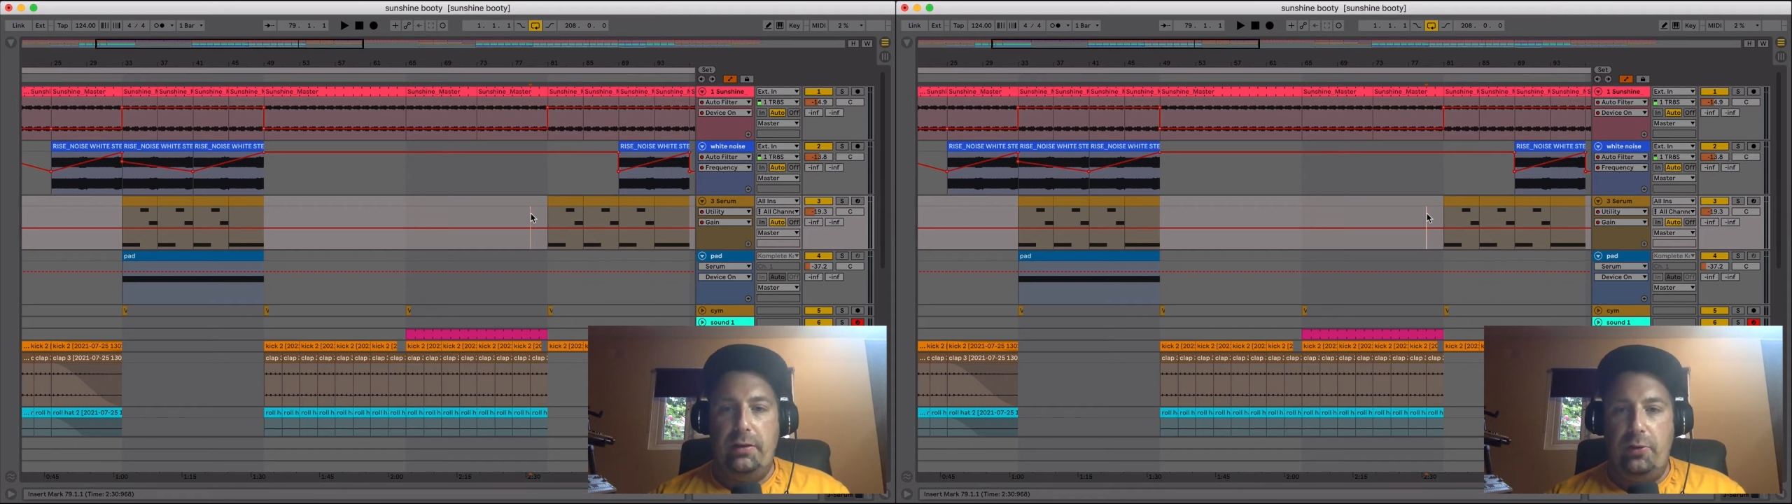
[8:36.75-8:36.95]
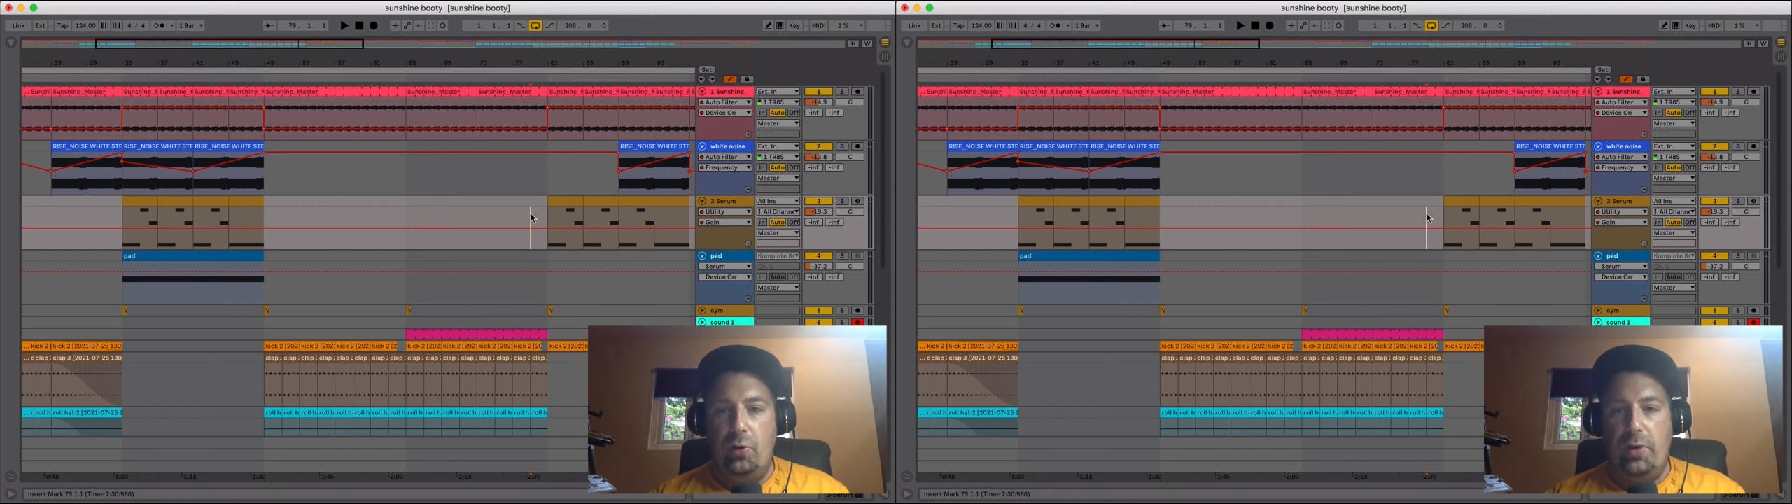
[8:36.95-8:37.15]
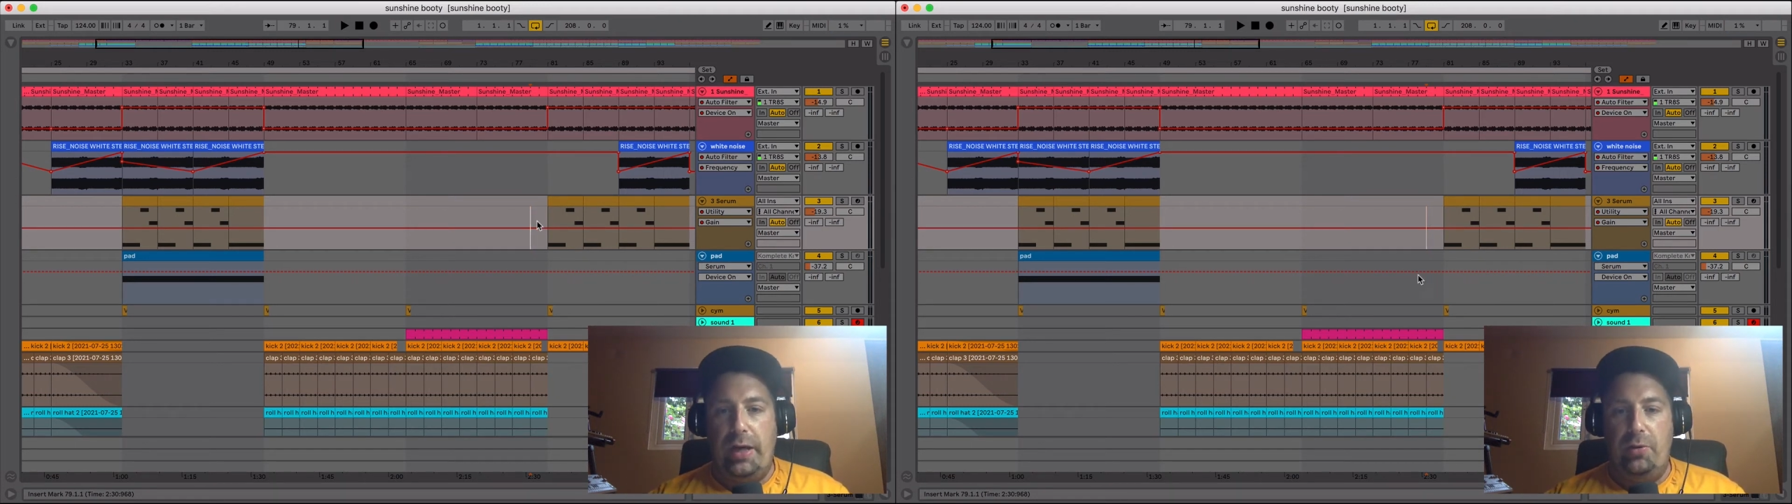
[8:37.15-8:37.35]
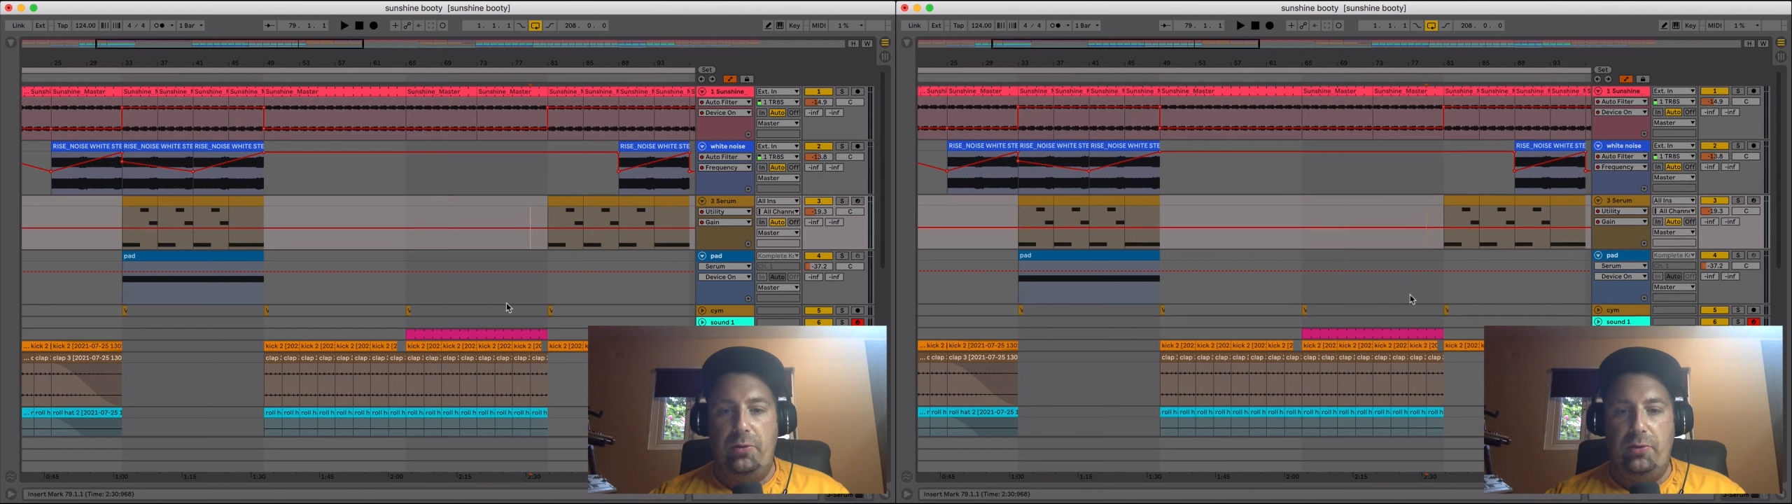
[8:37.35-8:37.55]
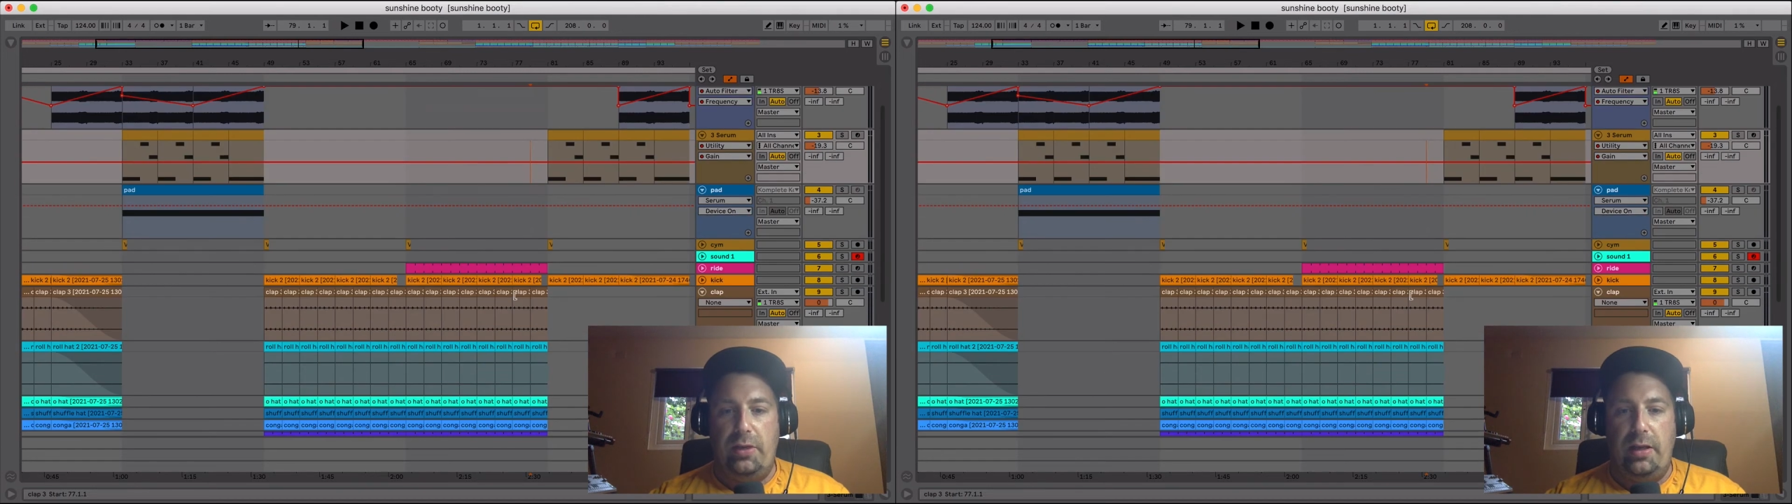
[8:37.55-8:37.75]
took out
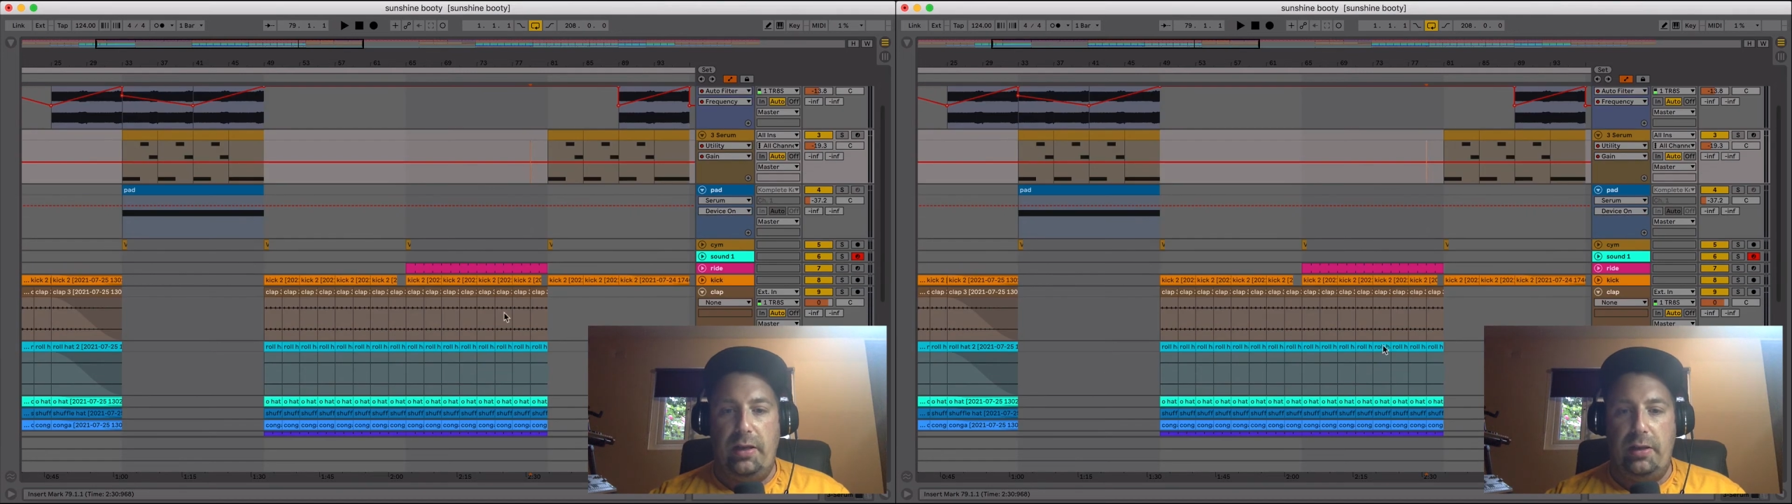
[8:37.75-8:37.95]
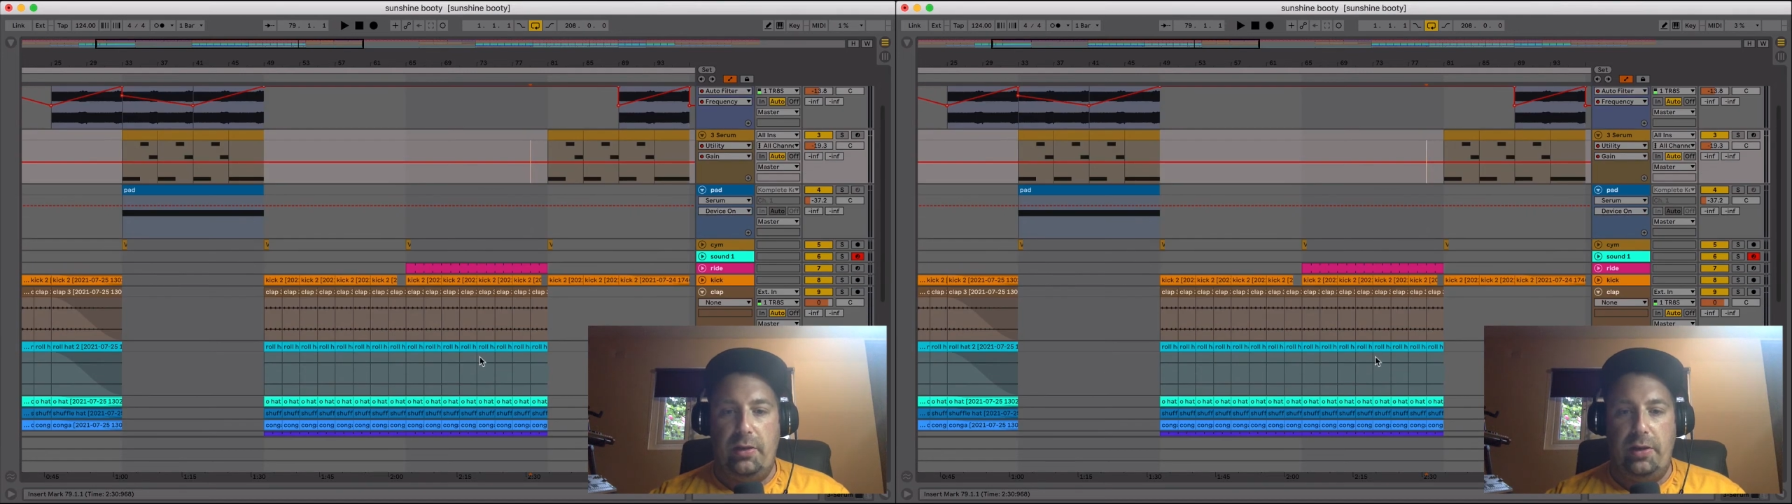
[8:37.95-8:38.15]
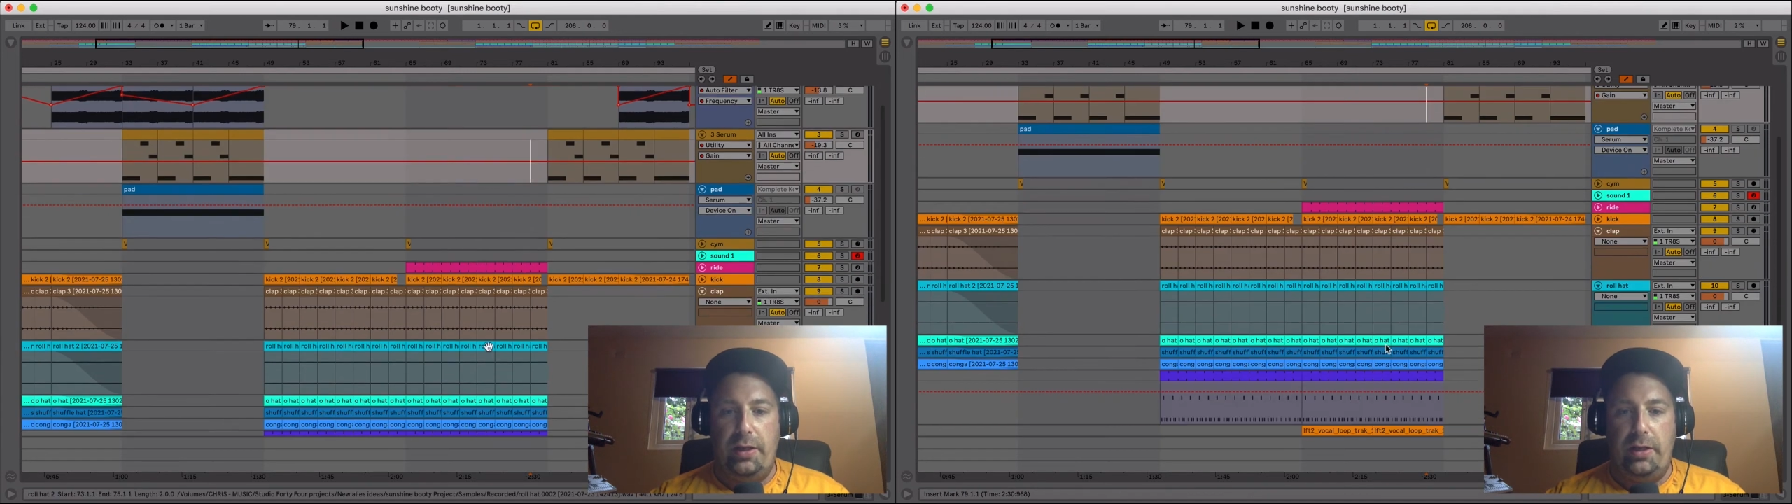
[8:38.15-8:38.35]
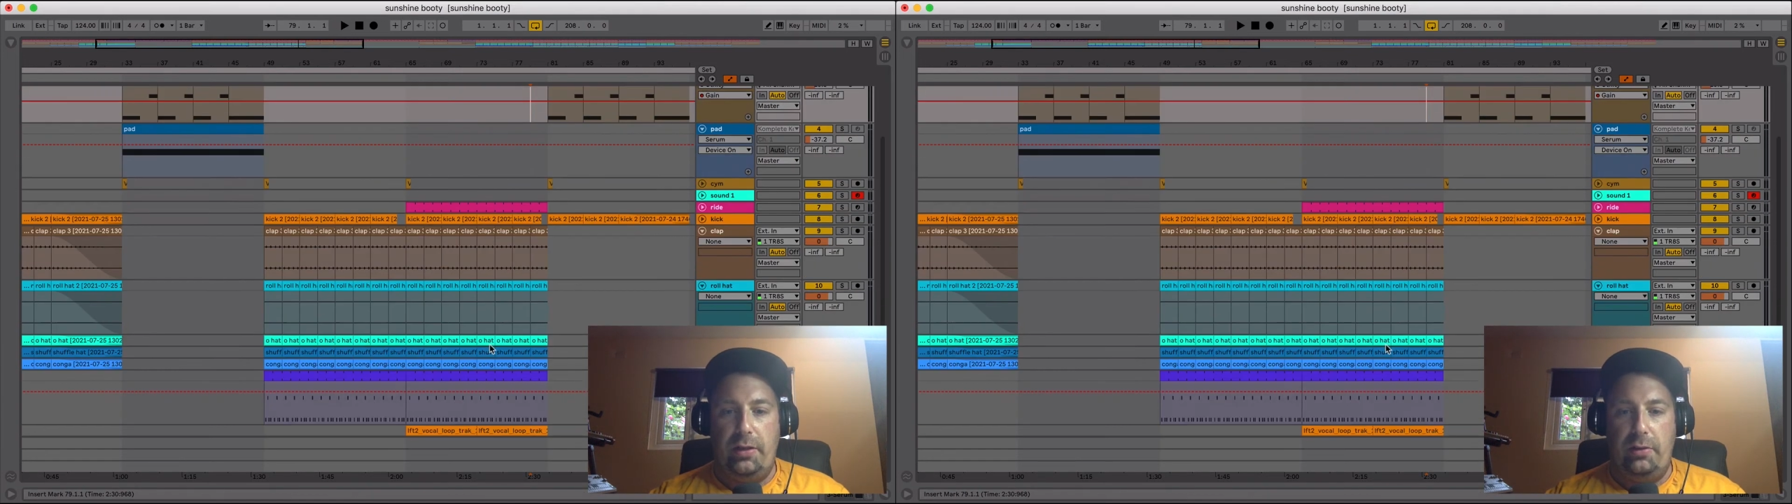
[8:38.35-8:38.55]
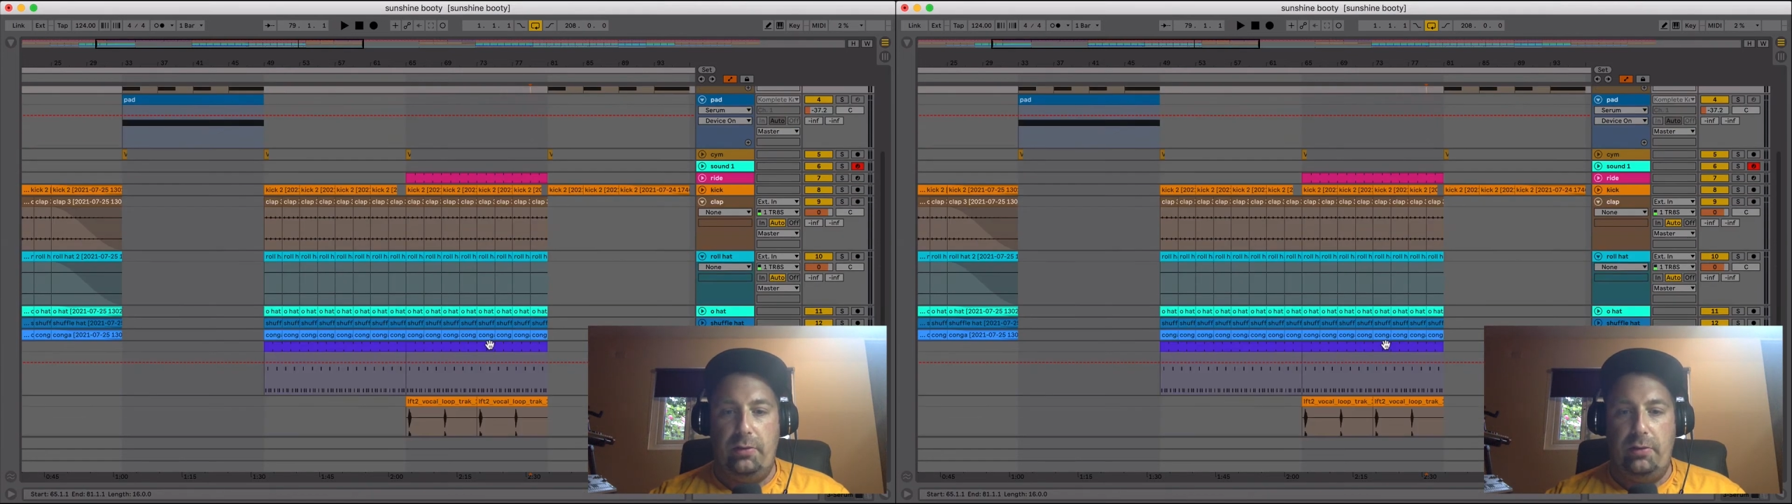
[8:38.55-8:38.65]
the kind of